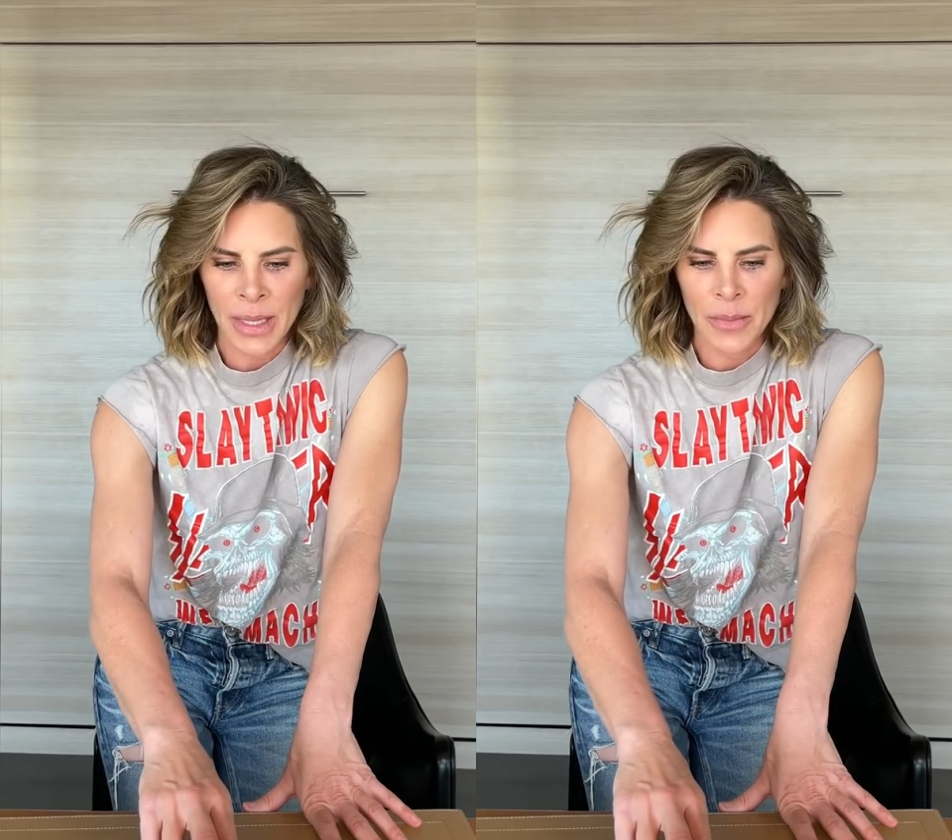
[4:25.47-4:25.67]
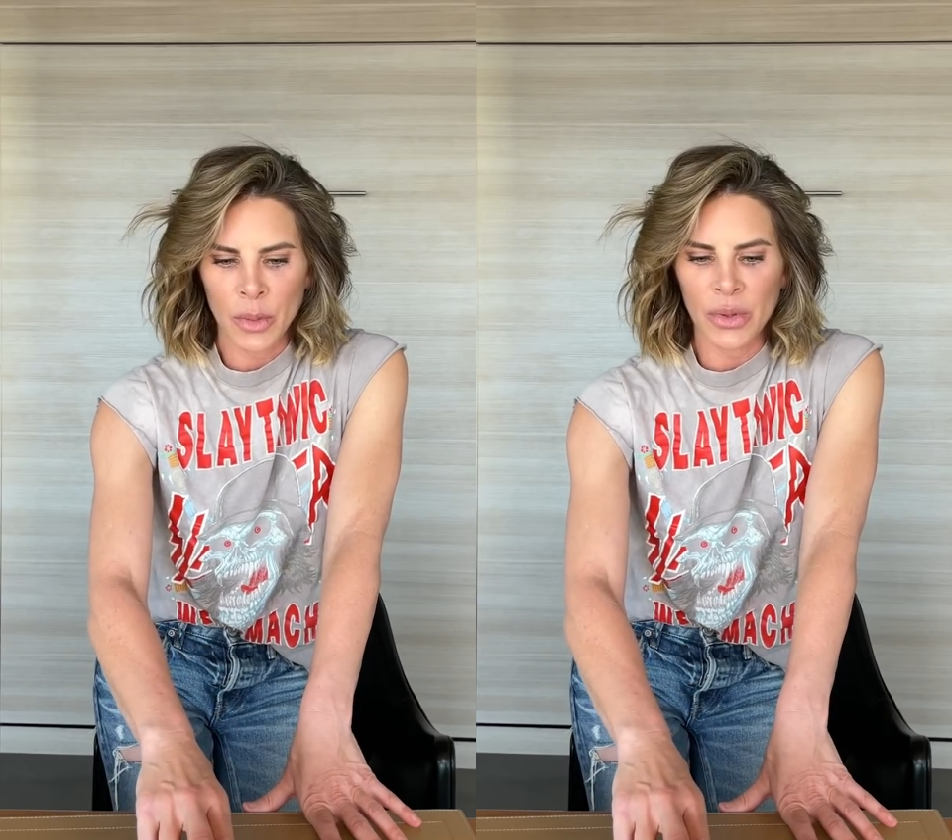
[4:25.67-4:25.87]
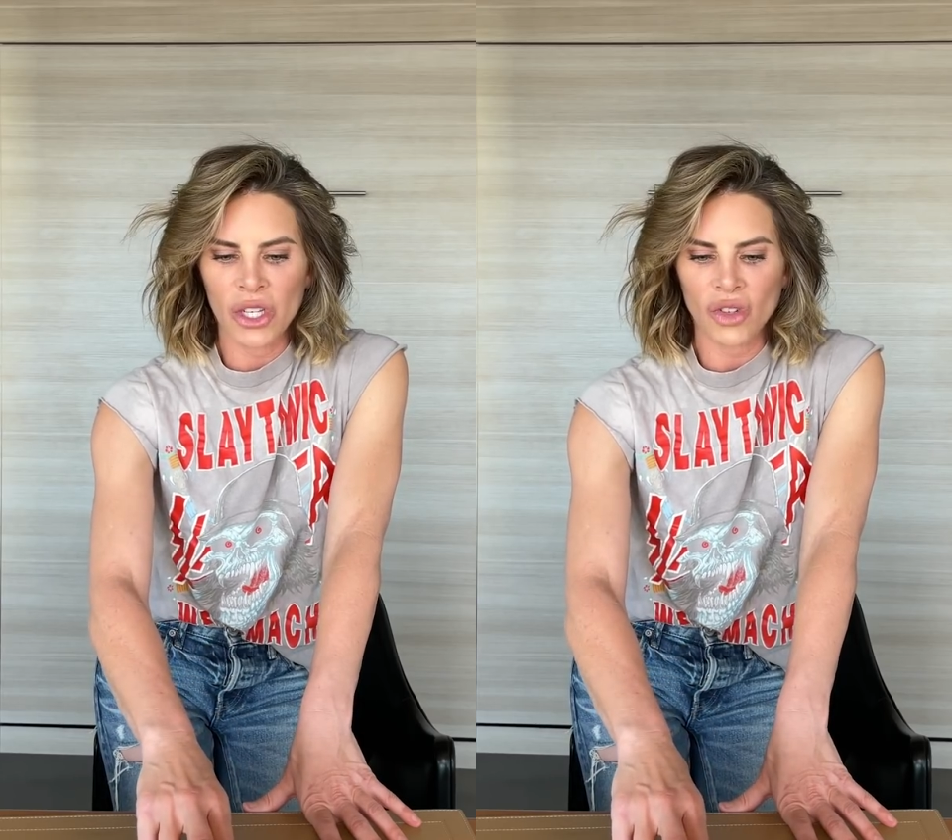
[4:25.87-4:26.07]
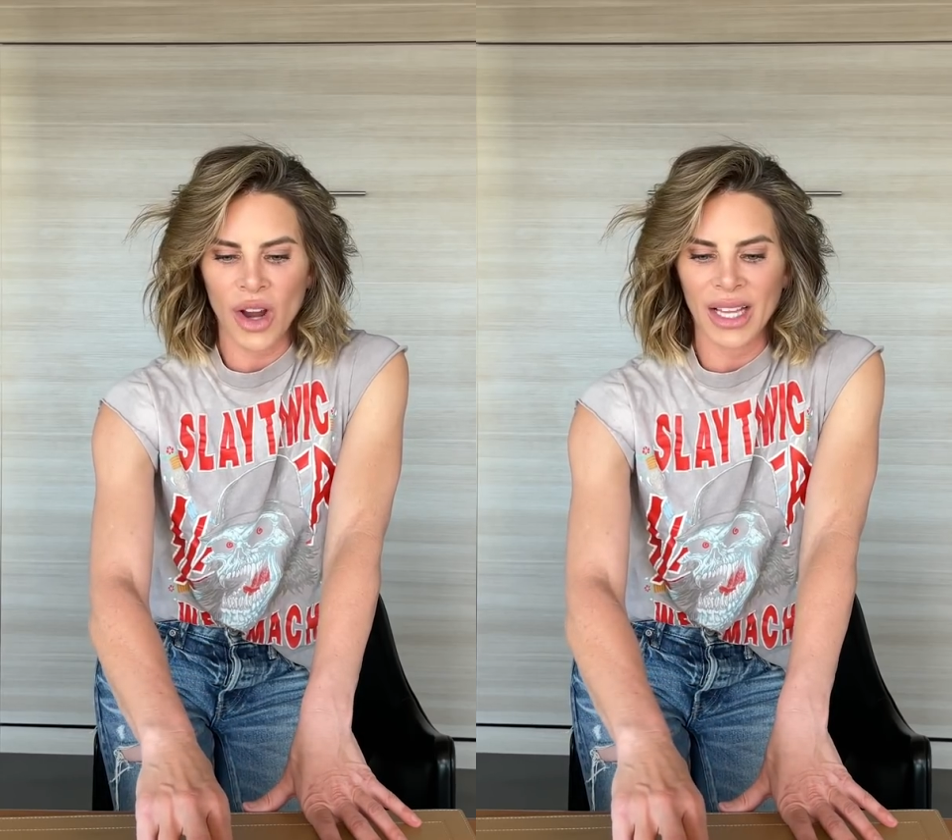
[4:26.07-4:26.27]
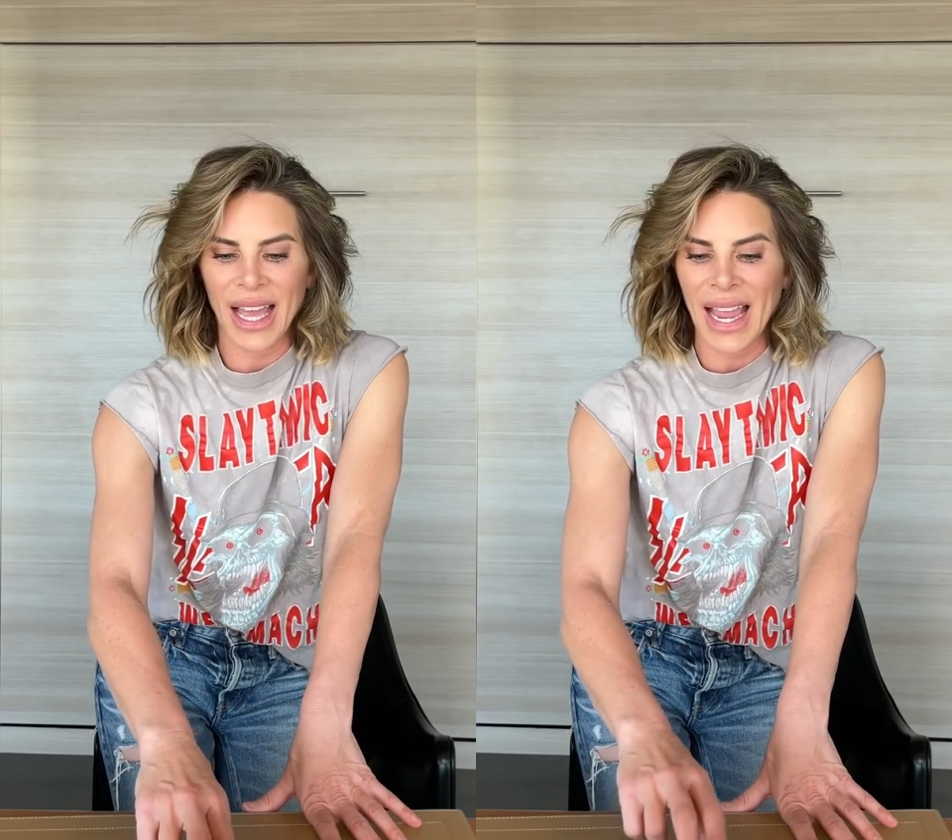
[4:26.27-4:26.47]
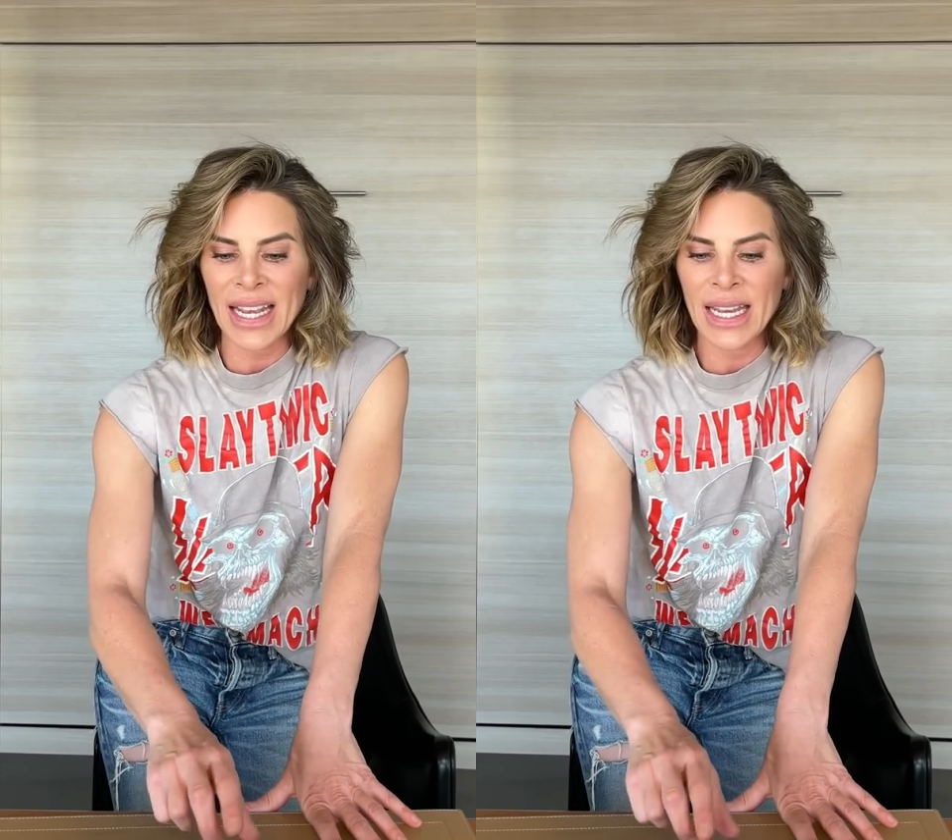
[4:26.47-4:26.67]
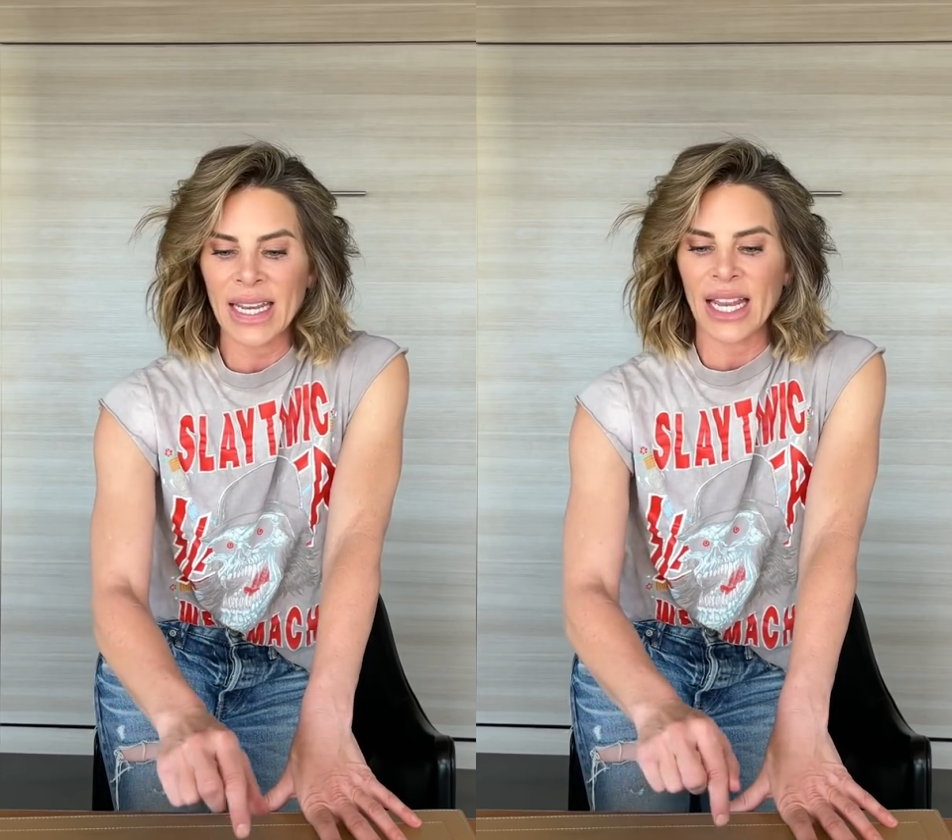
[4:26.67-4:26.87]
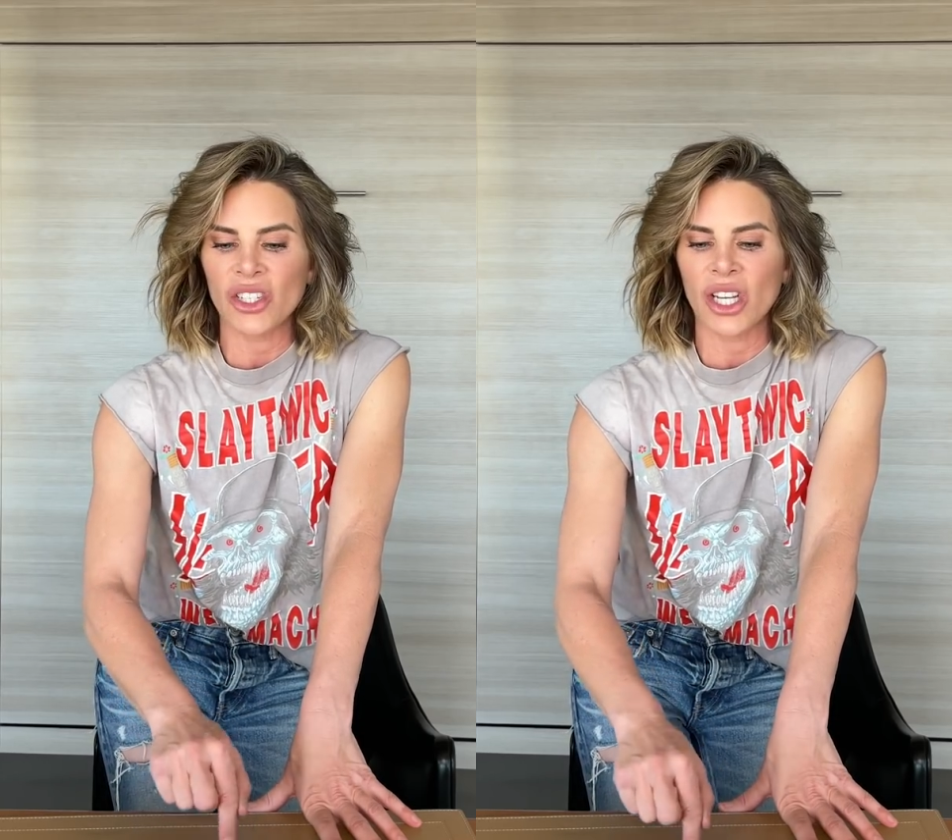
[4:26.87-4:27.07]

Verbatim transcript: But when the trial ended and